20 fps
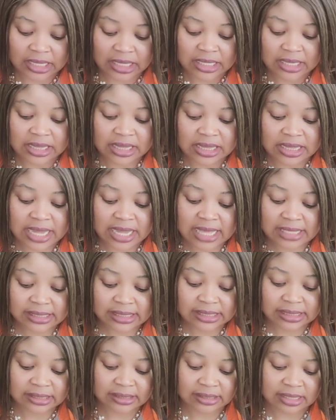
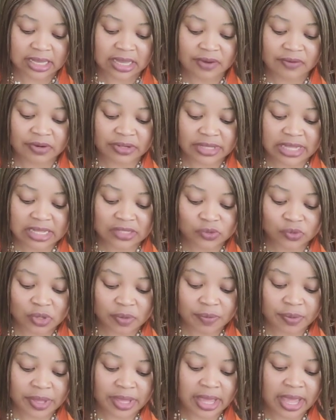Next ingredient will
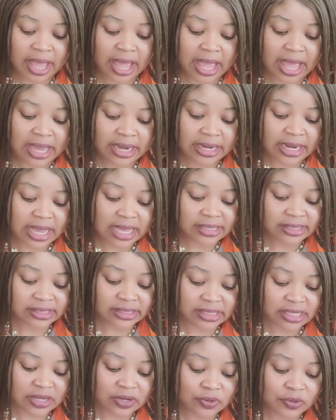be
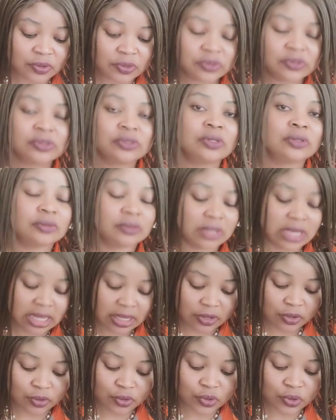NST
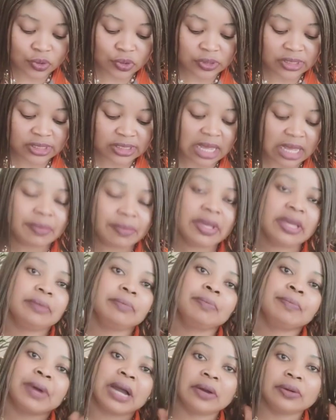glucosamine
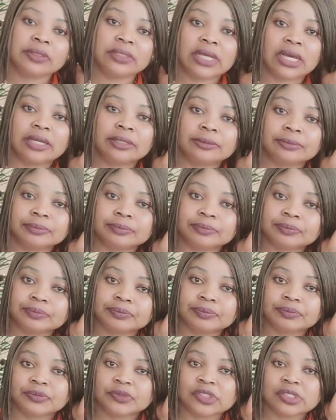powder.
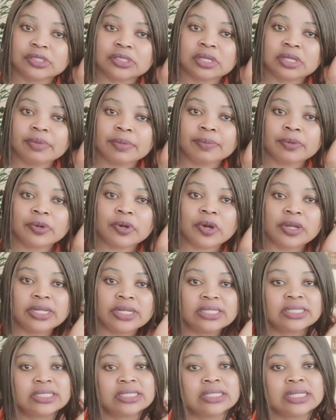Some people call
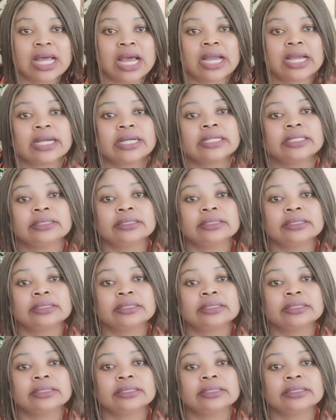it NAC.